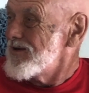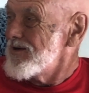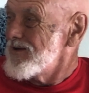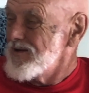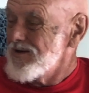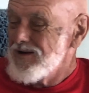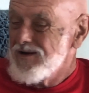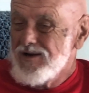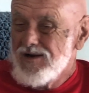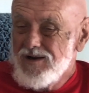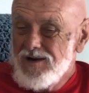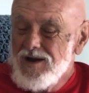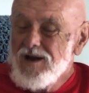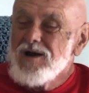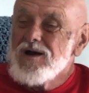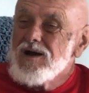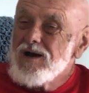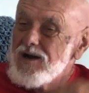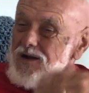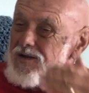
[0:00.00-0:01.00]
God.
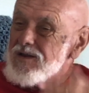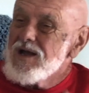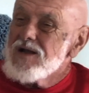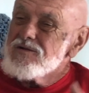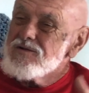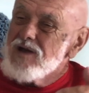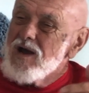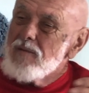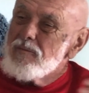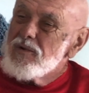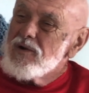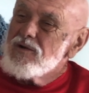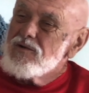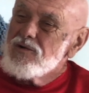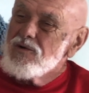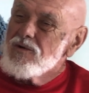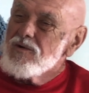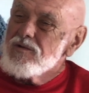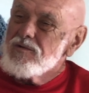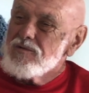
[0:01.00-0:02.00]
And that's happened
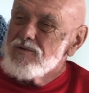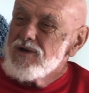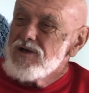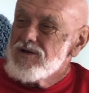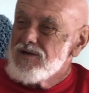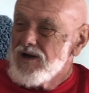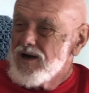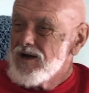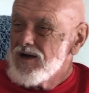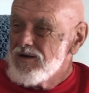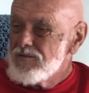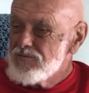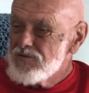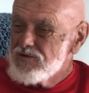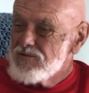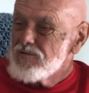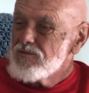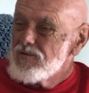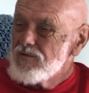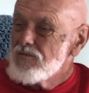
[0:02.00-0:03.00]
two or three
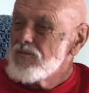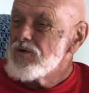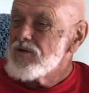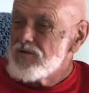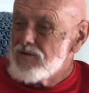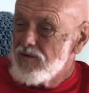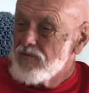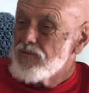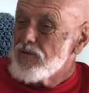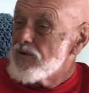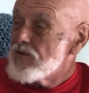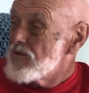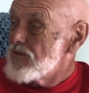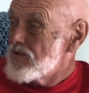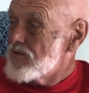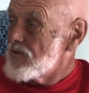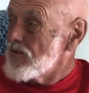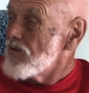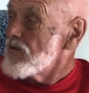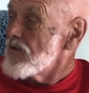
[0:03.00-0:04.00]
times with different
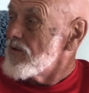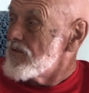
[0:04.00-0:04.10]
sort